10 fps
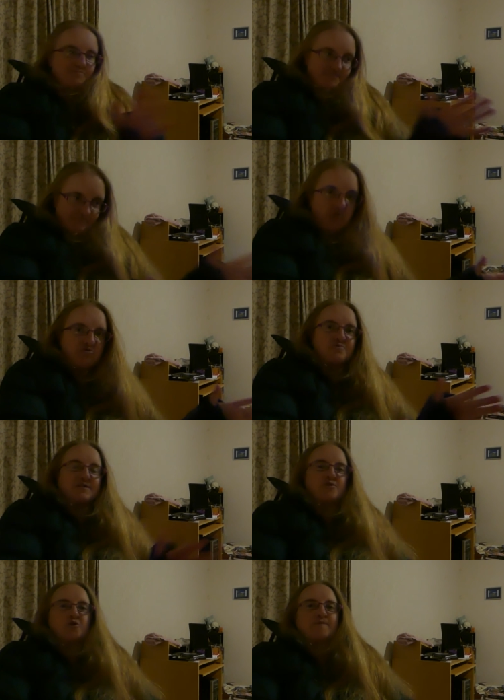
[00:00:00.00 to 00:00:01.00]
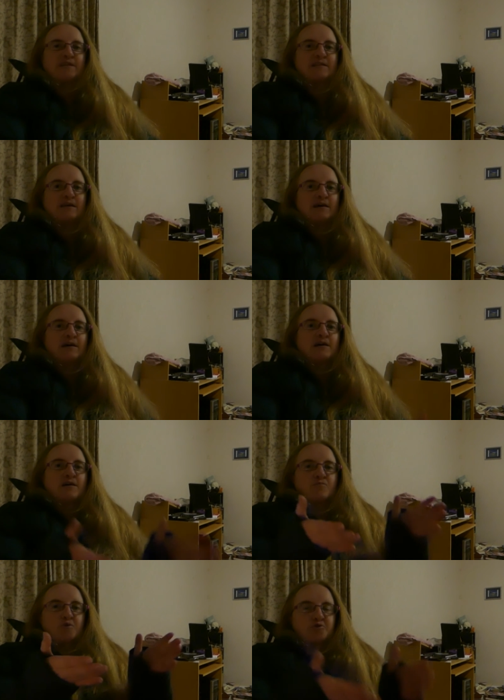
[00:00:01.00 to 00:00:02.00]
Mercury's surface
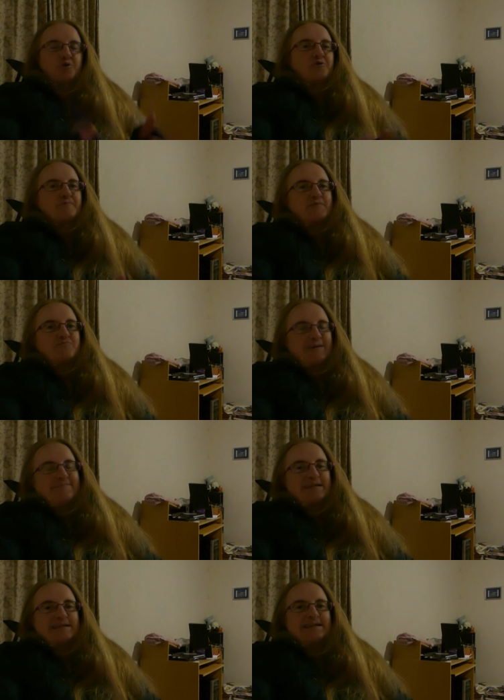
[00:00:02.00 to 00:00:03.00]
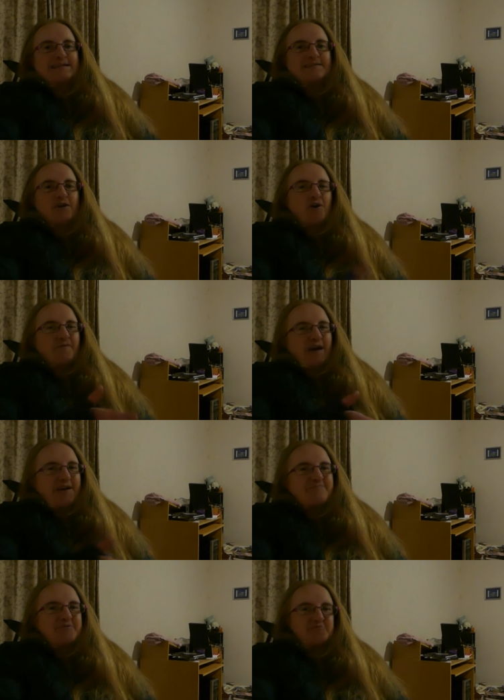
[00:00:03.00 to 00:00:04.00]
was shown to be reminiscent of
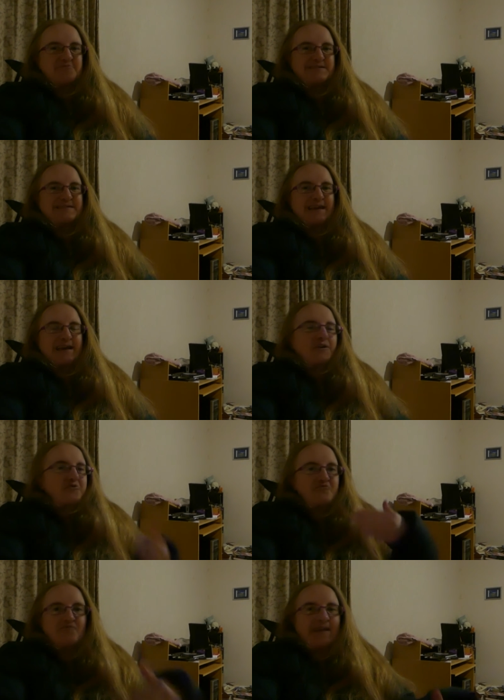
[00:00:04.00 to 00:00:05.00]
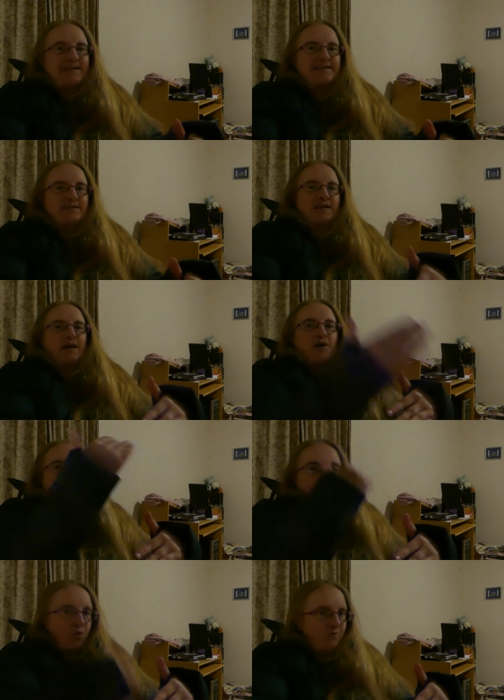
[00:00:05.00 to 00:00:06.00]
our moons, and the craters
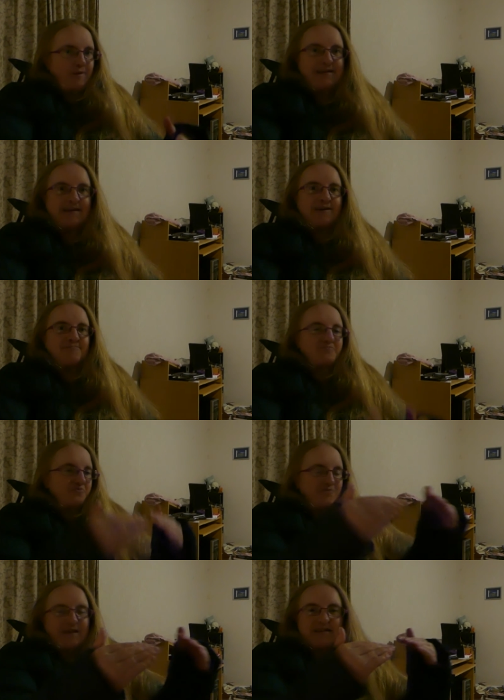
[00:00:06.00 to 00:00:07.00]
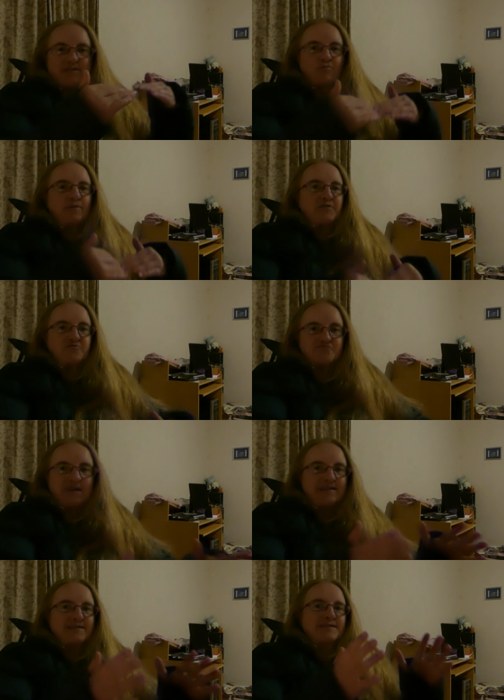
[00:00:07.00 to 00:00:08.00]
all the way down. Craters within
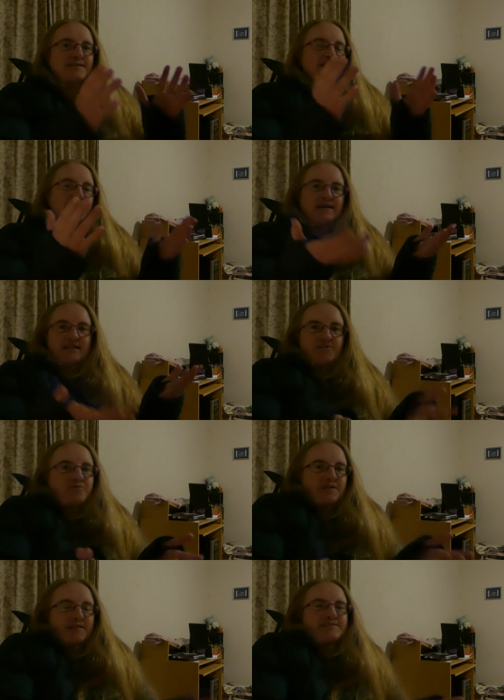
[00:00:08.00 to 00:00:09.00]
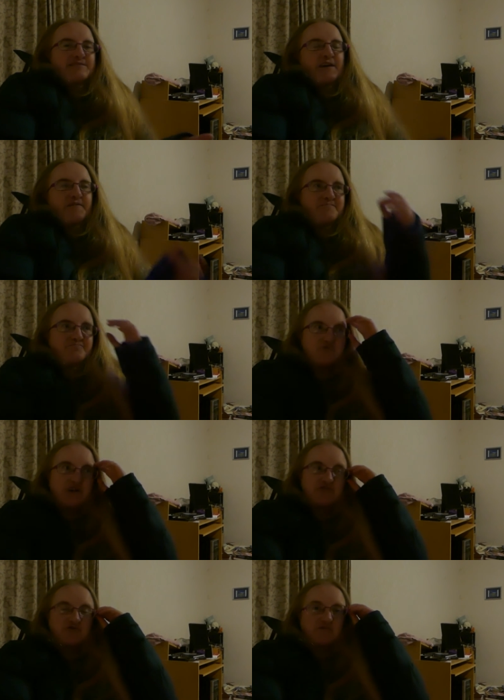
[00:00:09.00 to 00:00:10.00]
craters. There's a
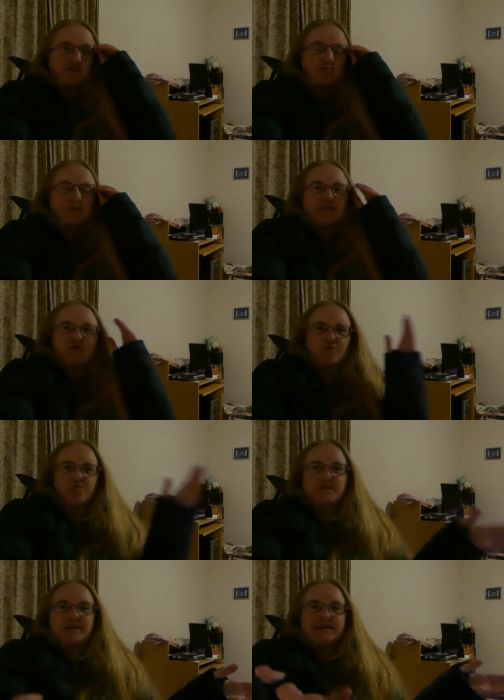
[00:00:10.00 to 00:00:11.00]
branch of astronomy called